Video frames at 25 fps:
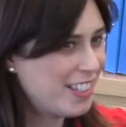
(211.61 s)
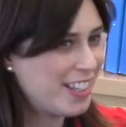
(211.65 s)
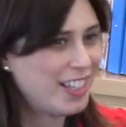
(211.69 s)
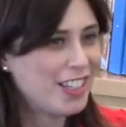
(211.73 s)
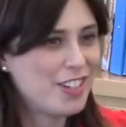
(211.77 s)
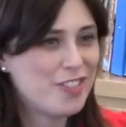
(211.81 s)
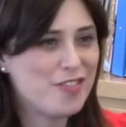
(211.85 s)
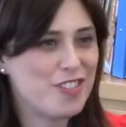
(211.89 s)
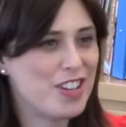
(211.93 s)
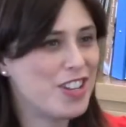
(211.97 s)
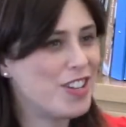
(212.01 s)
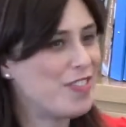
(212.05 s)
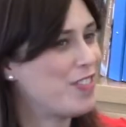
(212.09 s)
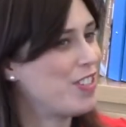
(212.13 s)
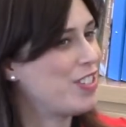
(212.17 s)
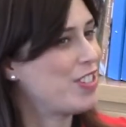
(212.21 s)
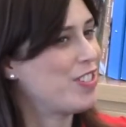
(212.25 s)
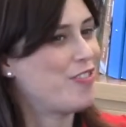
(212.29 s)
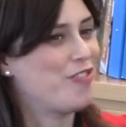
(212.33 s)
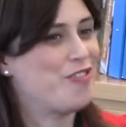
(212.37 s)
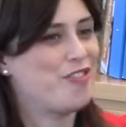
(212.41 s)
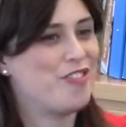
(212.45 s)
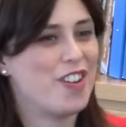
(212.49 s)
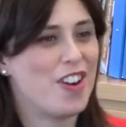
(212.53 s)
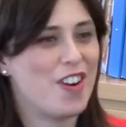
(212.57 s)
Tel Aviv is
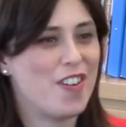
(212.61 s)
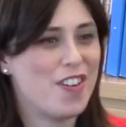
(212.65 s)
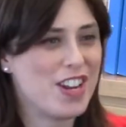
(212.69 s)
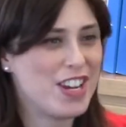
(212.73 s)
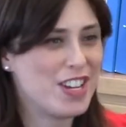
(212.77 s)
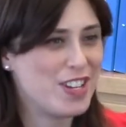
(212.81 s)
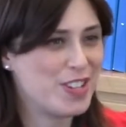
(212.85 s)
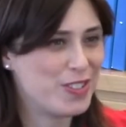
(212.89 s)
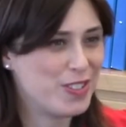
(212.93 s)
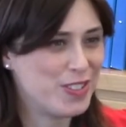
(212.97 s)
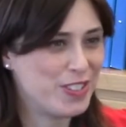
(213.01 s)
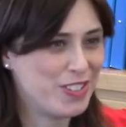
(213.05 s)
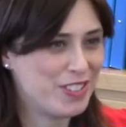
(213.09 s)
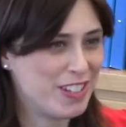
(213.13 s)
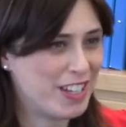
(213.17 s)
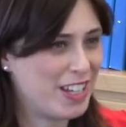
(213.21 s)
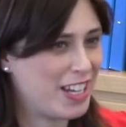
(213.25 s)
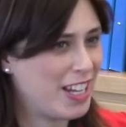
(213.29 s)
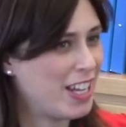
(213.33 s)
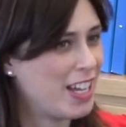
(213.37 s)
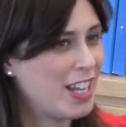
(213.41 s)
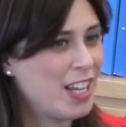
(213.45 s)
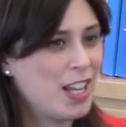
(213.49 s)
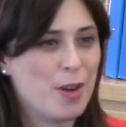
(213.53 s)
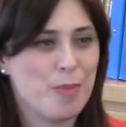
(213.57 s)
a very new
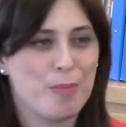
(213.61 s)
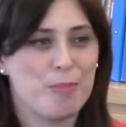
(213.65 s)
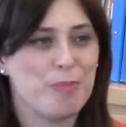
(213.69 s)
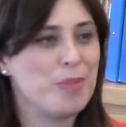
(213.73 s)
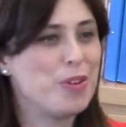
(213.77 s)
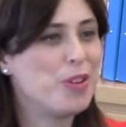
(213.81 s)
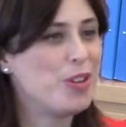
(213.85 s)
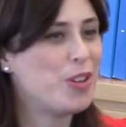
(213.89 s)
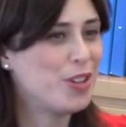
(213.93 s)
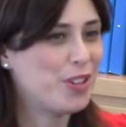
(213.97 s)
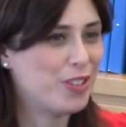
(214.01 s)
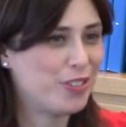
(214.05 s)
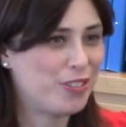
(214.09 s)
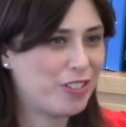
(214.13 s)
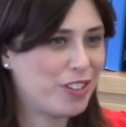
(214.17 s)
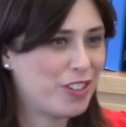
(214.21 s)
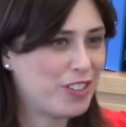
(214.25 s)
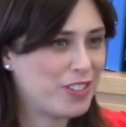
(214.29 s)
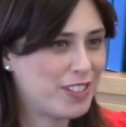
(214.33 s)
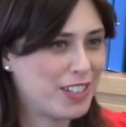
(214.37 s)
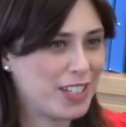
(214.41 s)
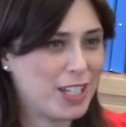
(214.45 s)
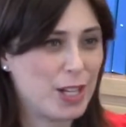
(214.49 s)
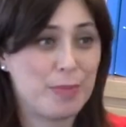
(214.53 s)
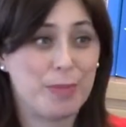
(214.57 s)
city, beautiful
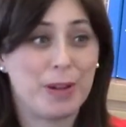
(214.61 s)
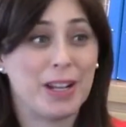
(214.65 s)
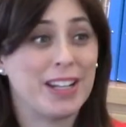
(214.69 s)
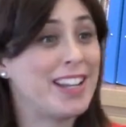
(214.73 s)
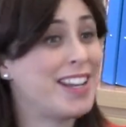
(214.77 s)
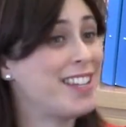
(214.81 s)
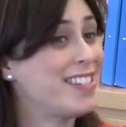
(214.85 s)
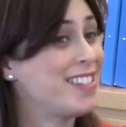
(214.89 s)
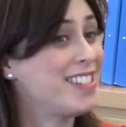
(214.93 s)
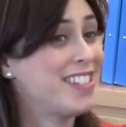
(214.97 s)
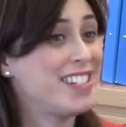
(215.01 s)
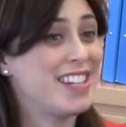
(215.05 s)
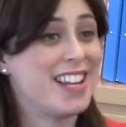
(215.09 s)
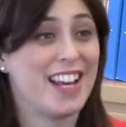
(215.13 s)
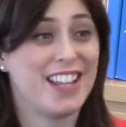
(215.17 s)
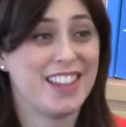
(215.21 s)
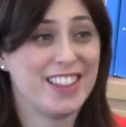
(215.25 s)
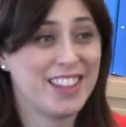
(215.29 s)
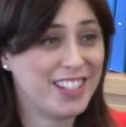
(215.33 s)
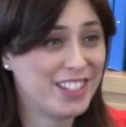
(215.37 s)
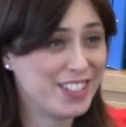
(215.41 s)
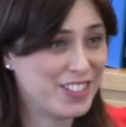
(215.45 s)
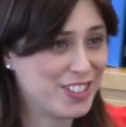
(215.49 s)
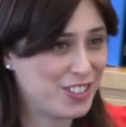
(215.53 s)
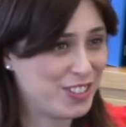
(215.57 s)
city, but it has
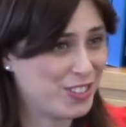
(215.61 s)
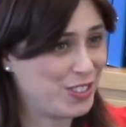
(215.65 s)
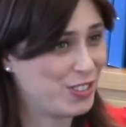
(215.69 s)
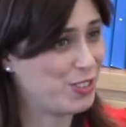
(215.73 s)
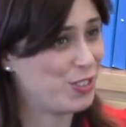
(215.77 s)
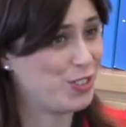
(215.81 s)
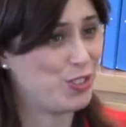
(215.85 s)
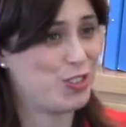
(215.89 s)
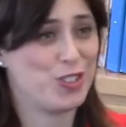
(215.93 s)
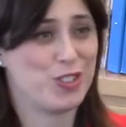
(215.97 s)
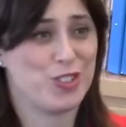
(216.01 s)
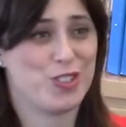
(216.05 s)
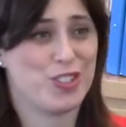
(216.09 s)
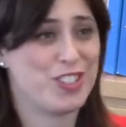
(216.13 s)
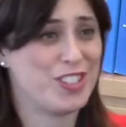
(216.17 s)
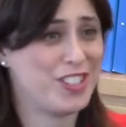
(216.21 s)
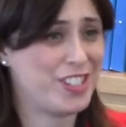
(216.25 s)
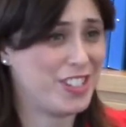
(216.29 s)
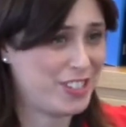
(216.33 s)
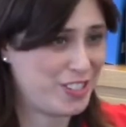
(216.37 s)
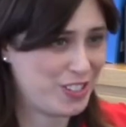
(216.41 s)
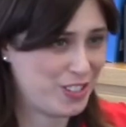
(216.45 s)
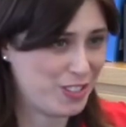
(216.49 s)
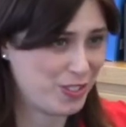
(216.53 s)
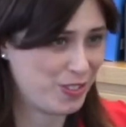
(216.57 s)
nothing to do to Jewish
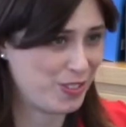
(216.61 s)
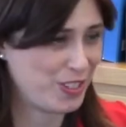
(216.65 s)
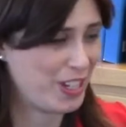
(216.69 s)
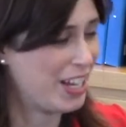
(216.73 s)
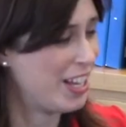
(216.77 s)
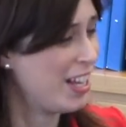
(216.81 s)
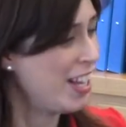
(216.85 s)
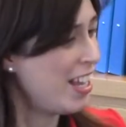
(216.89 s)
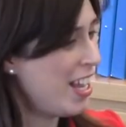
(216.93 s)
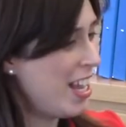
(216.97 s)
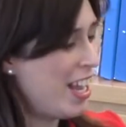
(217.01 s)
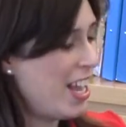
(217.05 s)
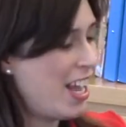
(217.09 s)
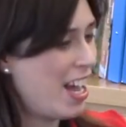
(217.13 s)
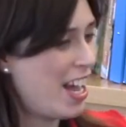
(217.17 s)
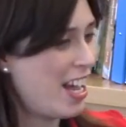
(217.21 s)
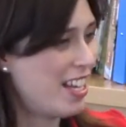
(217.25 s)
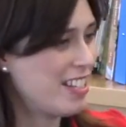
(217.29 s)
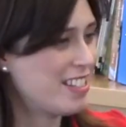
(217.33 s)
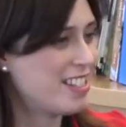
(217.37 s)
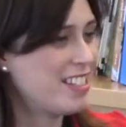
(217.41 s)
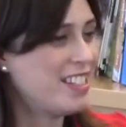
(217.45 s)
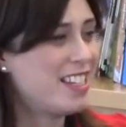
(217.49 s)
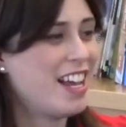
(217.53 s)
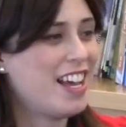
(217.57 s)
history,
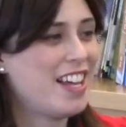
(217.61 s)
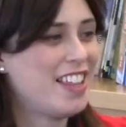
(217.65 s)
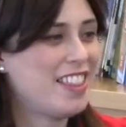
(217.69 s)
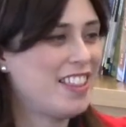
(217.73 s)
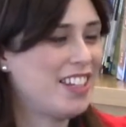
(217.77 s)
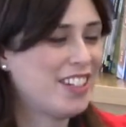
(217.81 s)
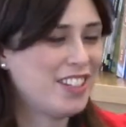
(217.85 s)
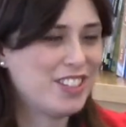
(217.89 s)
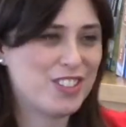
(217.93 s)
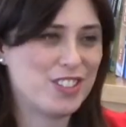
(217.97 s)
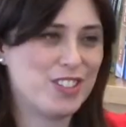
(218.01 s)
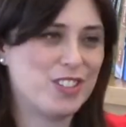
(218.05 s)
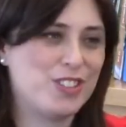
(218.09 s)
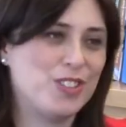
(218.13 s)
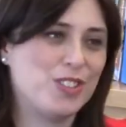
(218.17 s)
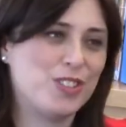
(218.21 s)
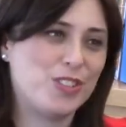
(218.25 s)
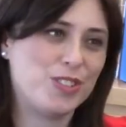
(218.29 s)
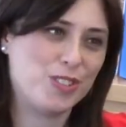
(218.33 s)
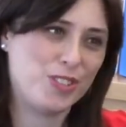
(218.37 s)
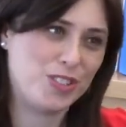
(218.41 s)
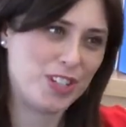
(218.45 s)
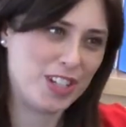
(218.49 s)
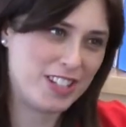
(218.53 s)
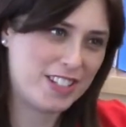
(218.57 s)
has nothing to do
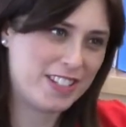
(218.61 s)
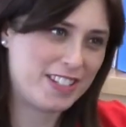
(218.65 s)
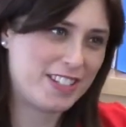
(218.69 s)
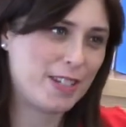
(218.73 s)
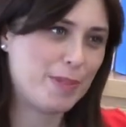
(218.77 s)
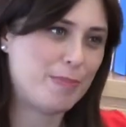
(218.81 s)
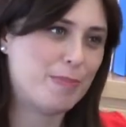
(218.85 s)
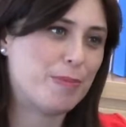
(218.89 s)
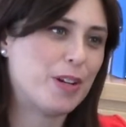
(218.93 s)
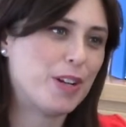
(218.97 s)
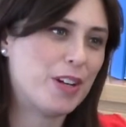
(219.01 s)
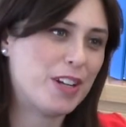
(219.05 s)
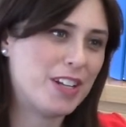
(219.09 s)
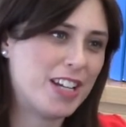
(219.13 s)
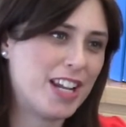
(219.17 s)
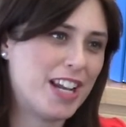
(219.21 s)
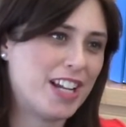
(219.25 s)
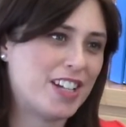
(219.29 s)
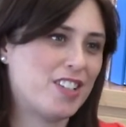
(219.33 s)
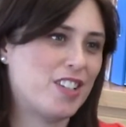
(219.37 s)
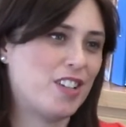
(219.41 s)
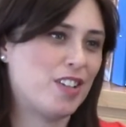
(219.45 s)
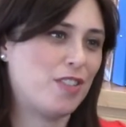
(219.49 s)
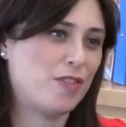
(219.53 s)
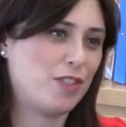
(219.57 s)
to the deep
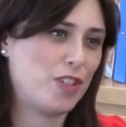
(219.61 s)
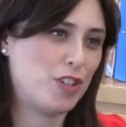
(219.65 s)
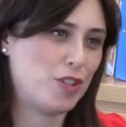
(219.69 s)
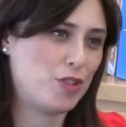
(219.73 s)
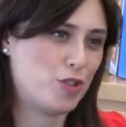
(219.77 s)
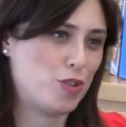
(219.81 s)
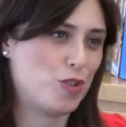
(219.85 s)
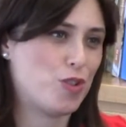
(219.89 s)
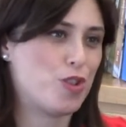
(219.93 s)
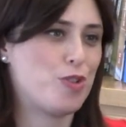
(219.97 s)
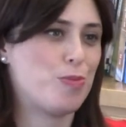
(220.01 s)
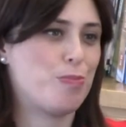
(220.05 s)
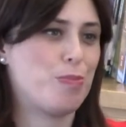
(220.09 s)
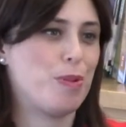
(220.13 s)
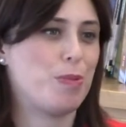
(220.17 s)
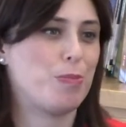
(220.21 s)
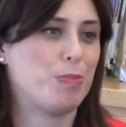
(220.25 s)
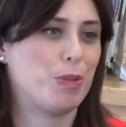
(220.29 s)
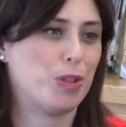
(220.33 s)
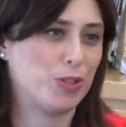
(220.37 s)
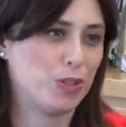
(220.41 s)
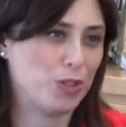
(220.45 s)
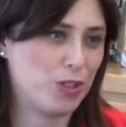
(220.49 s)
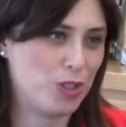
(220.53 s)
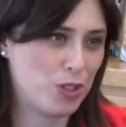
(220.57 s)
connection of the Jewish
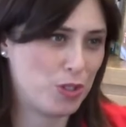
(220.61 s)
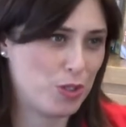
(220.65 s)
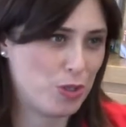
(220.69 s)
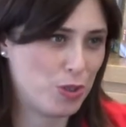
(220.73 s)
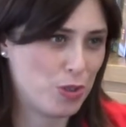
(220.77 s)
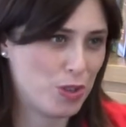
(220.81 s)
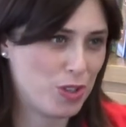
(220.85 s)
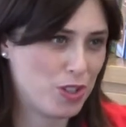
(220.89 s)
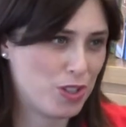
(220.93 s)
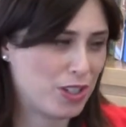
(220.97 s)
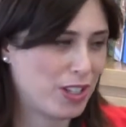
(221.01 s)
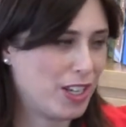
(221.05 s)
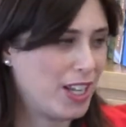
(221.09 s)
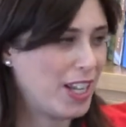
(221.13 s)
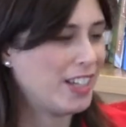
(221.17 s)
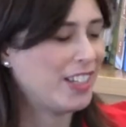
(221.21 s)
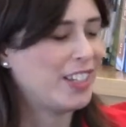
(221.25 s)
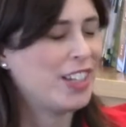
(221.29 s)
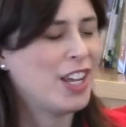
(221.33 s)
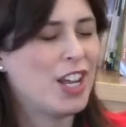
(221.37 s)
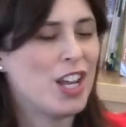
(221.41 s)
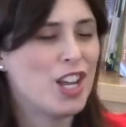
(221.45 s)
people to the Jewish land.